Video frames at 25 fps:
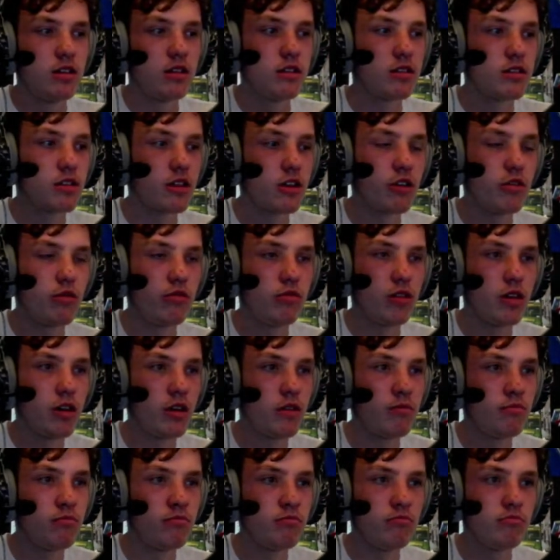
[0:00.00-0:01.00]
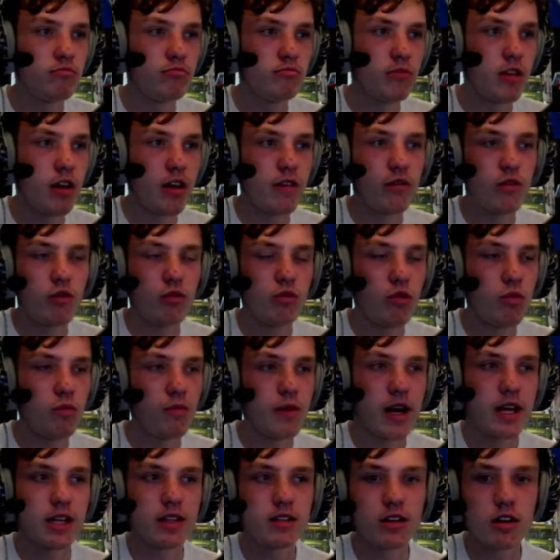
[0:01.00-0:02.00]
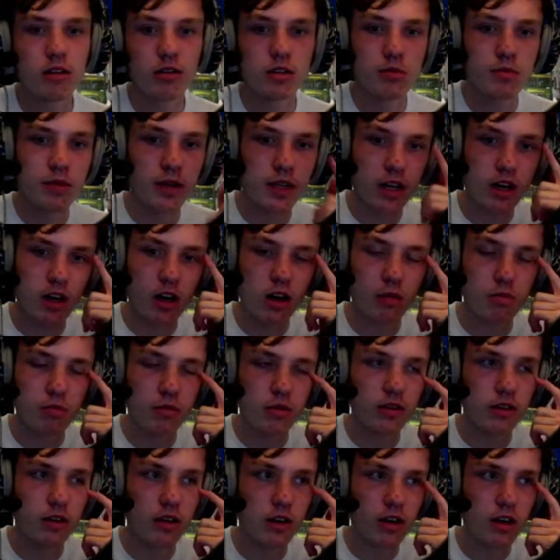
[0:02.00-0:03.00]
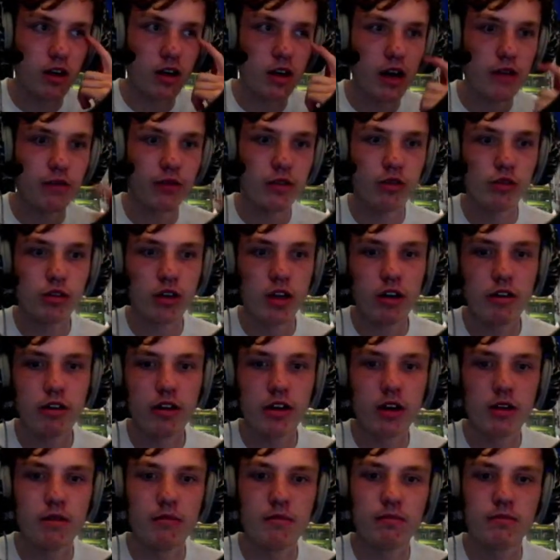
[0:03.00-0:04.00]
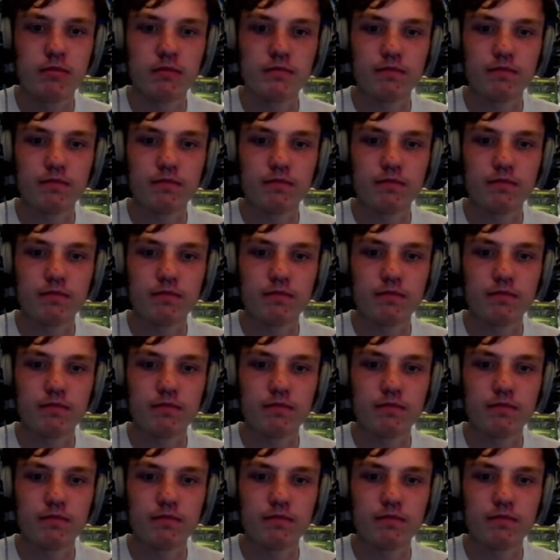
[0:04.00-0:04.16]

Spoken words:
So yeah, I thought what better time to pick it up and have a little go at it.